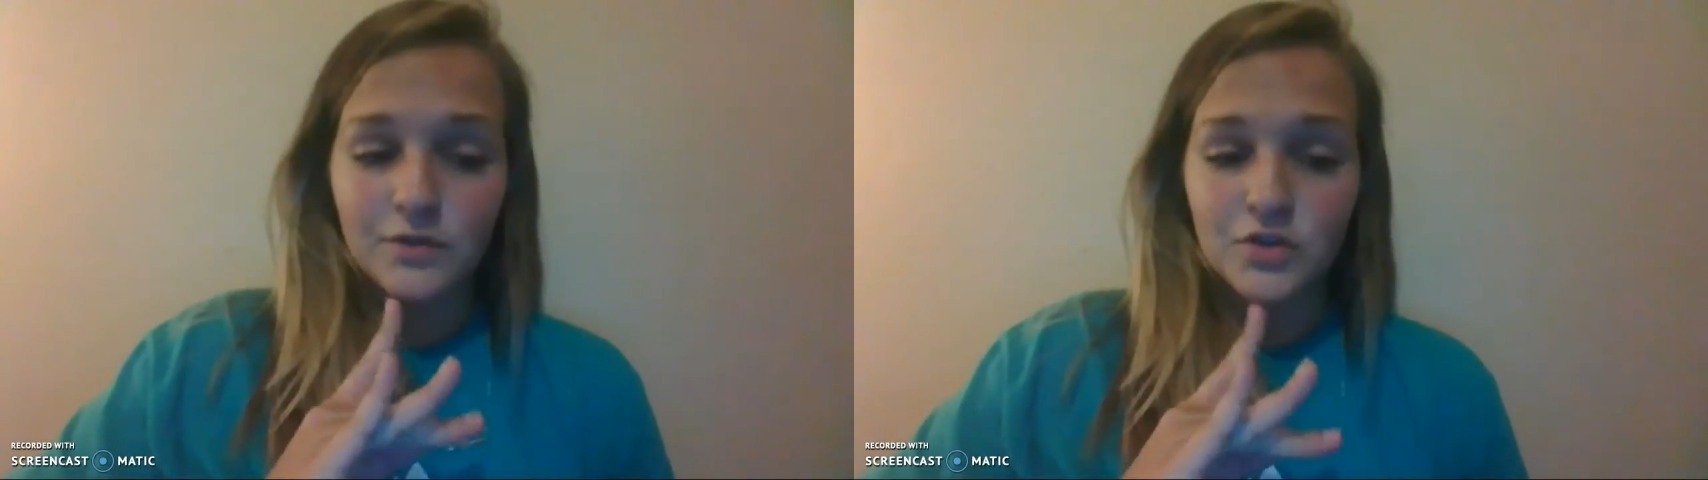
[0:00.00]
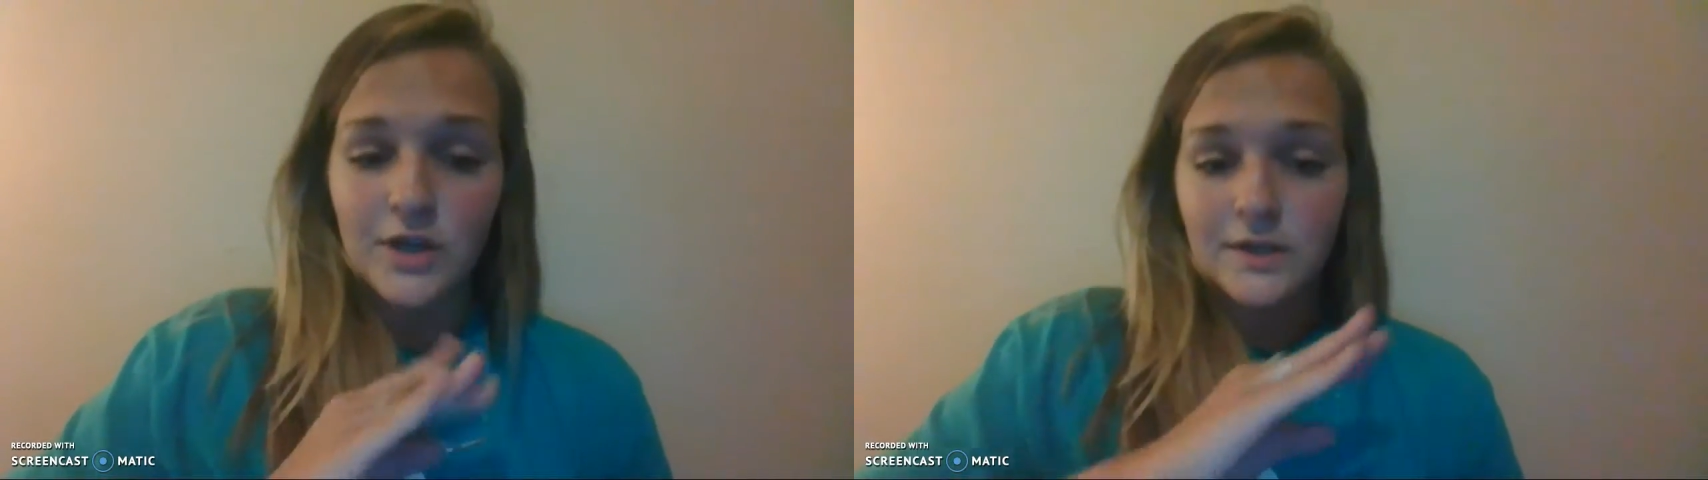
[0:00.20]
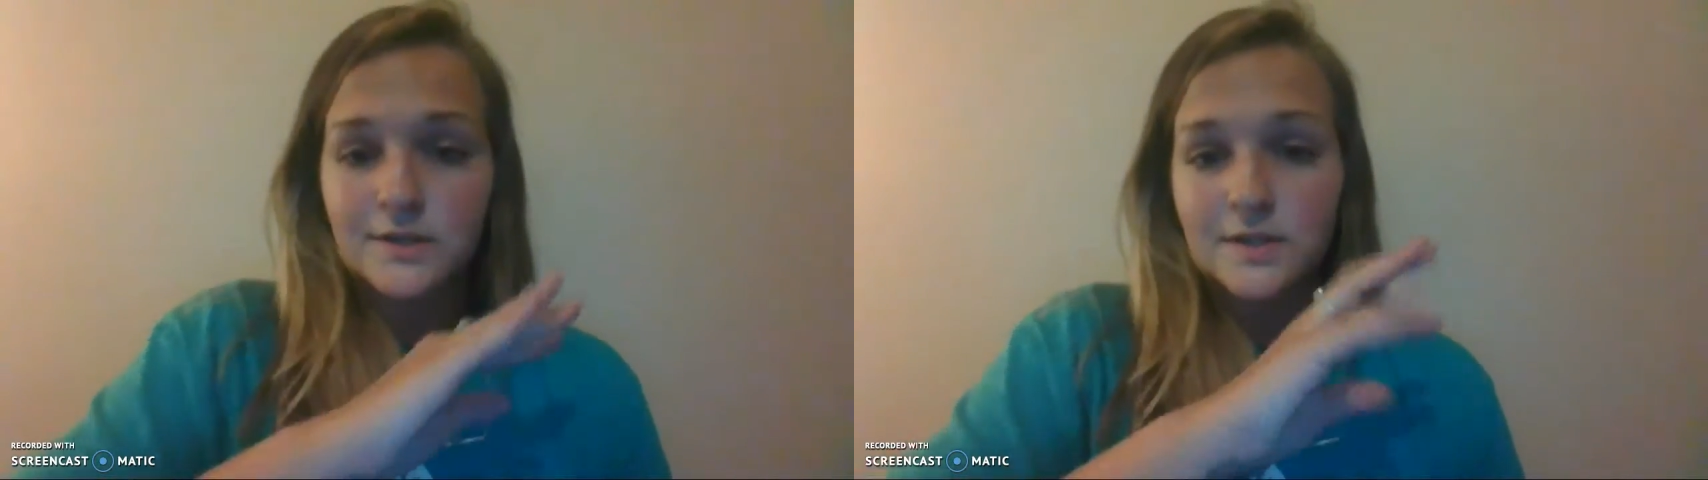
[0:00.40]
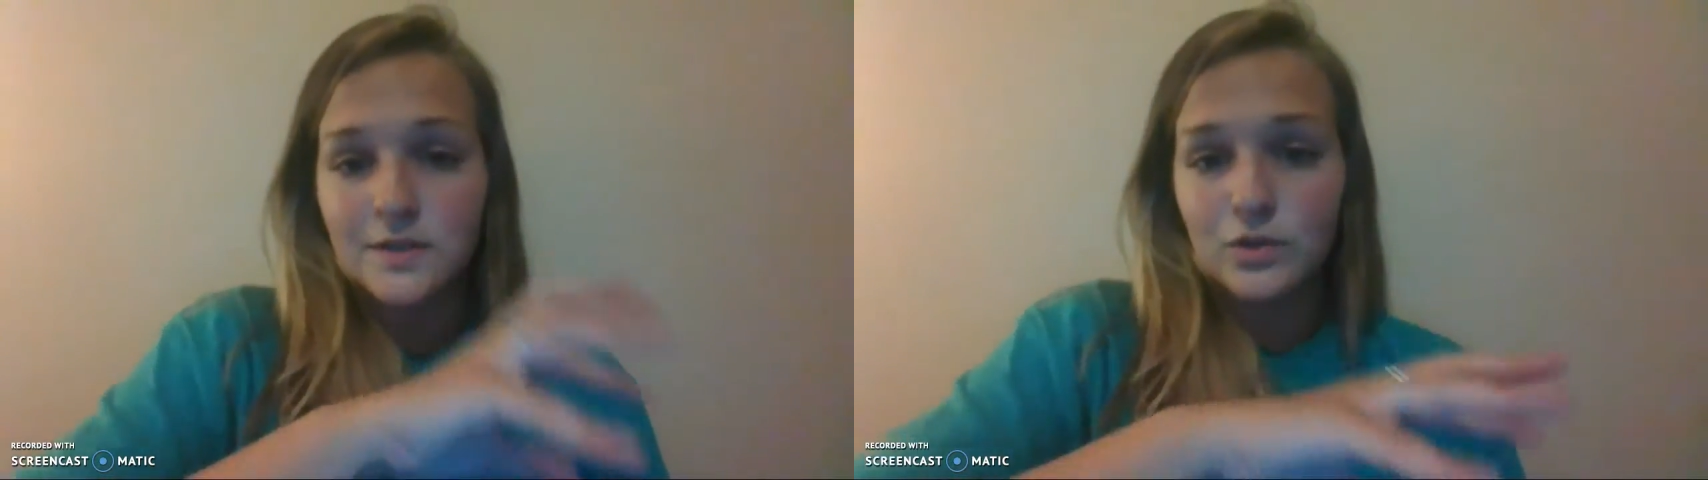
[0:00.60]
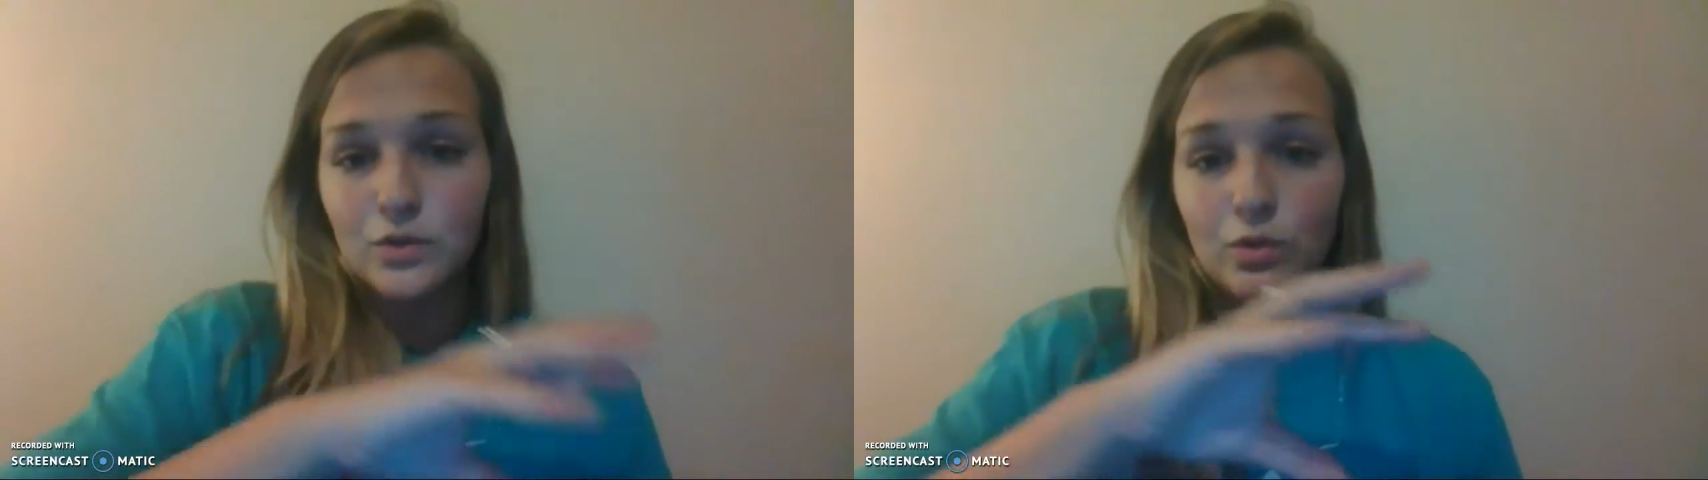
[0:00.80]
a chance
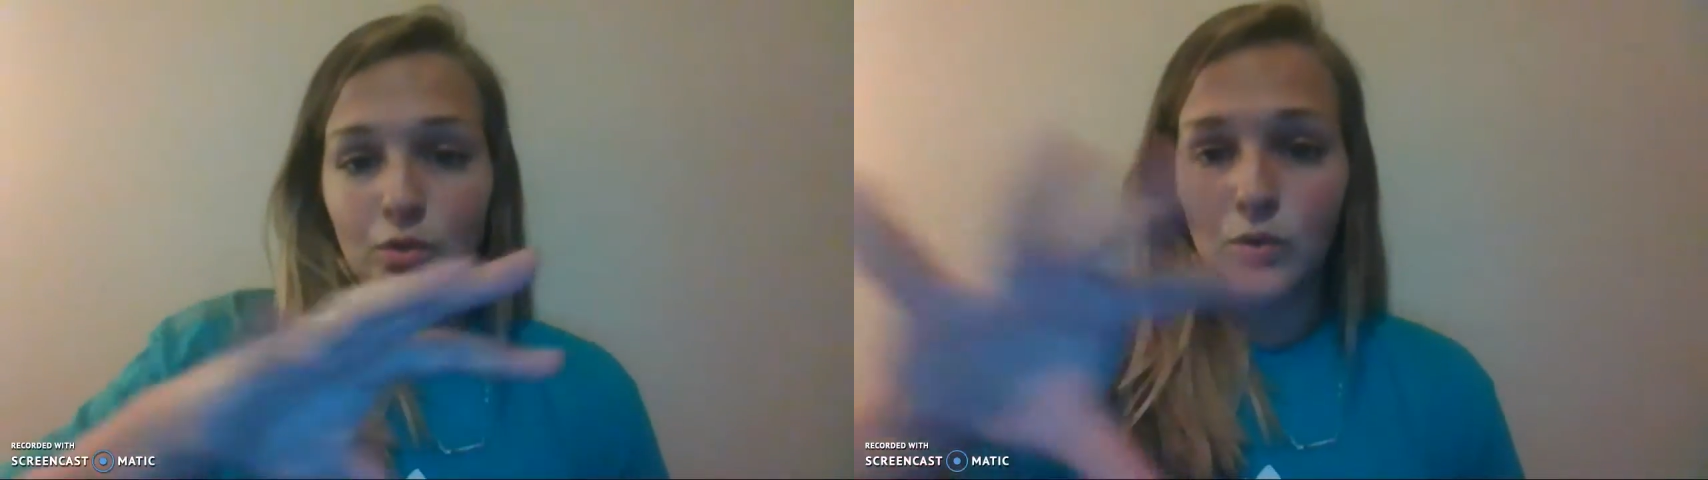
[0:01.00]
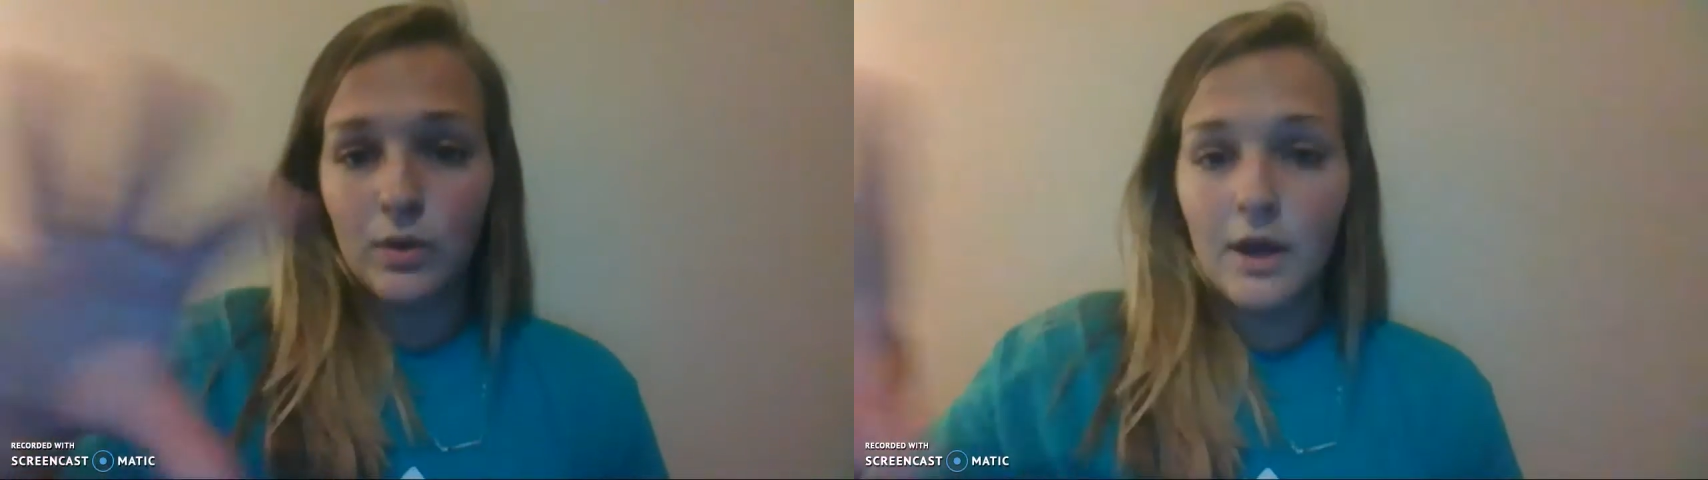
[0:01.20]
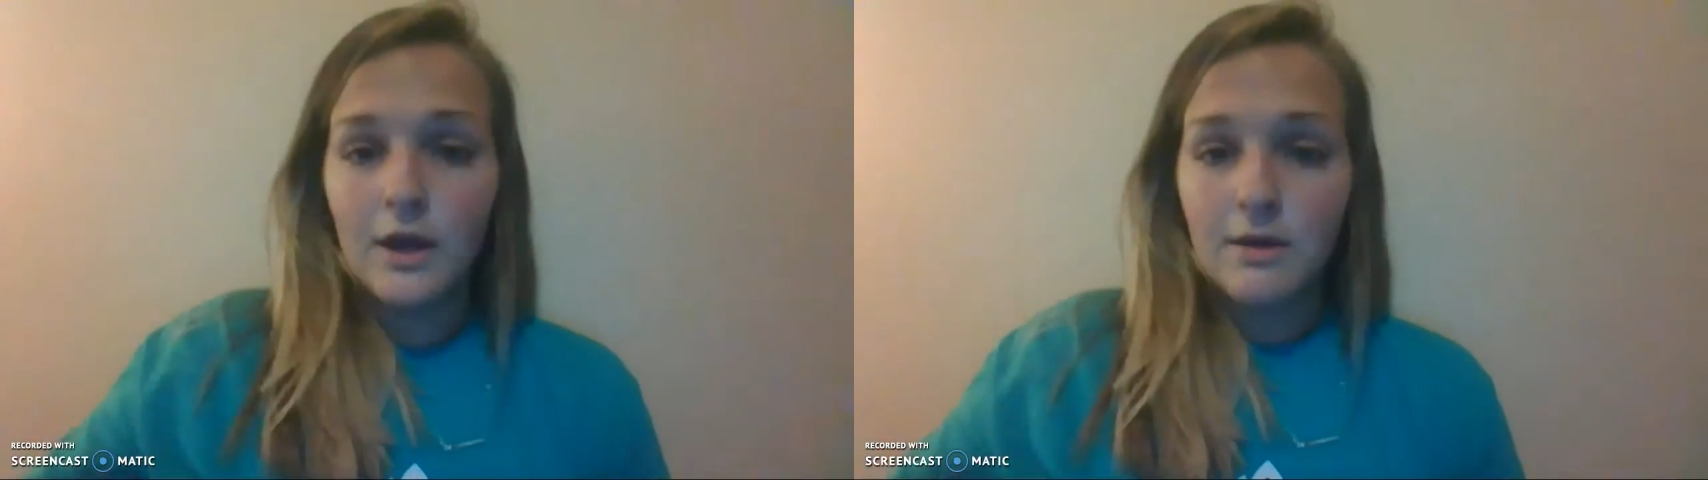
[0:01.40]
to